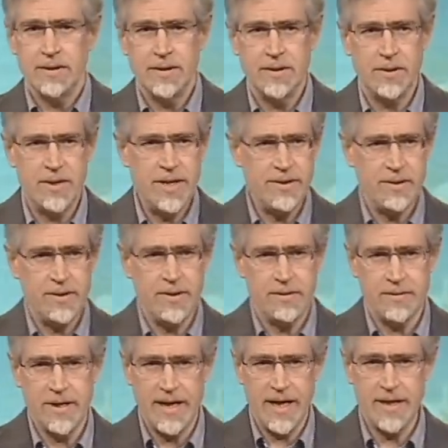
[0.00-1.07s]
they're either
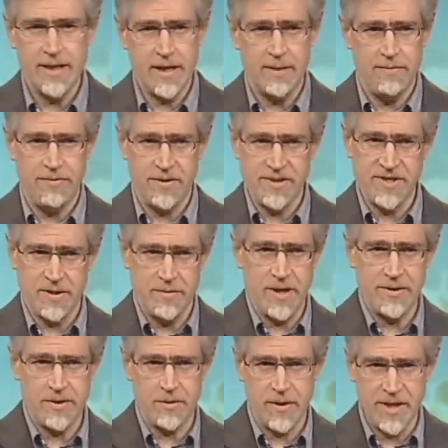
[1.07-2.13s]
getting up for some
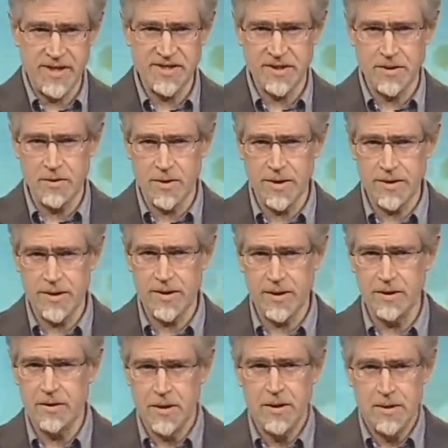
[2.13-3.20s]
other reason, or
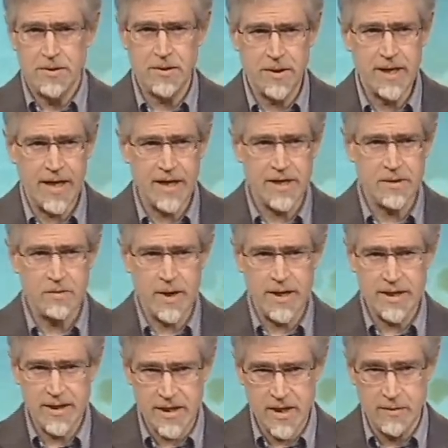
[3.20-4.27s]
they're getting
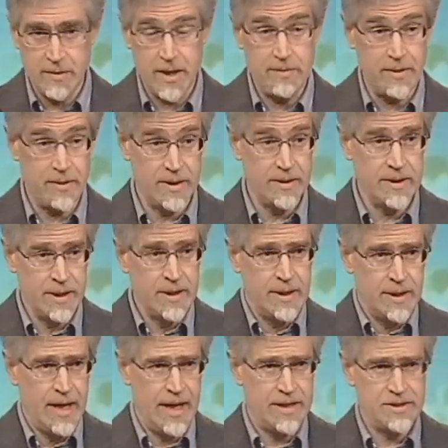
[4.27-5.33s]
ready to come up and
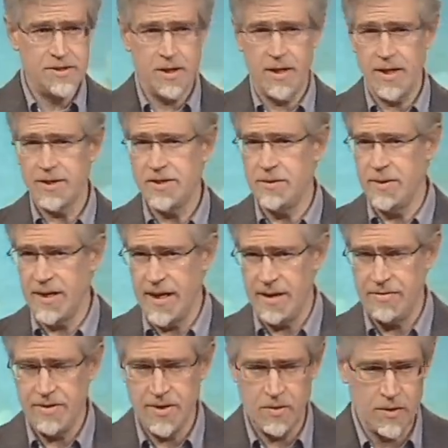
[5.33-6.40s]
talk to me
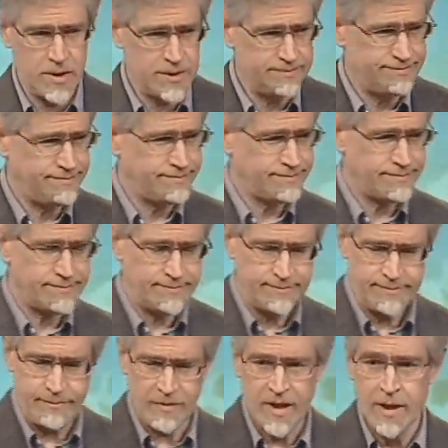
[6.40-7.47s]
afterward.
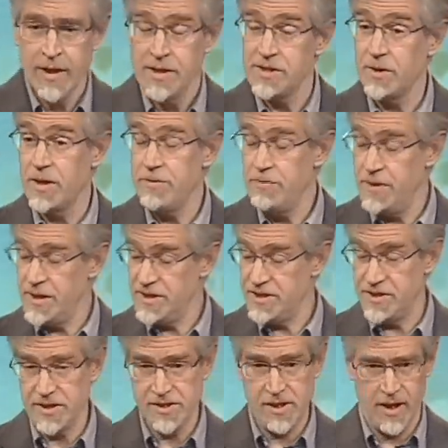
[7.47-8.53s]
So I
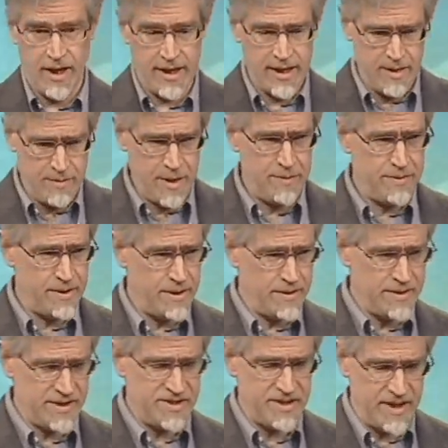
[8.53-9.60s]
finished the talk. I'm up there
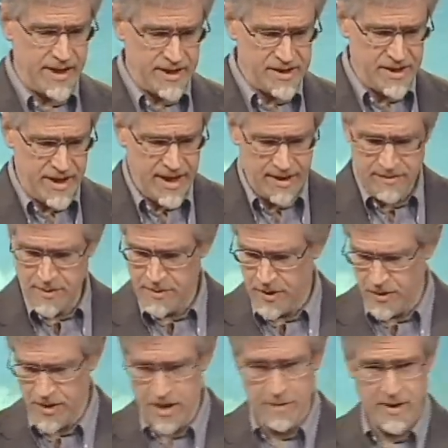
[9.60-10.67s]
on the stage. I have the
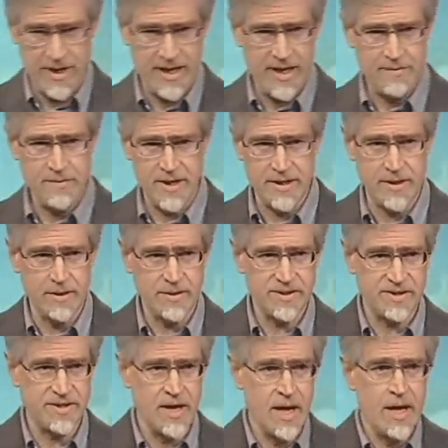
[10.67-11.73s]
podium. I have my
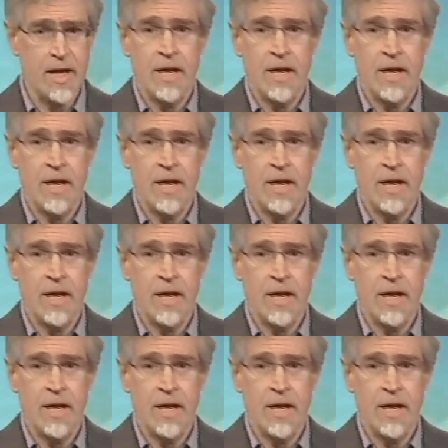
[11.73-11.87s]
notes.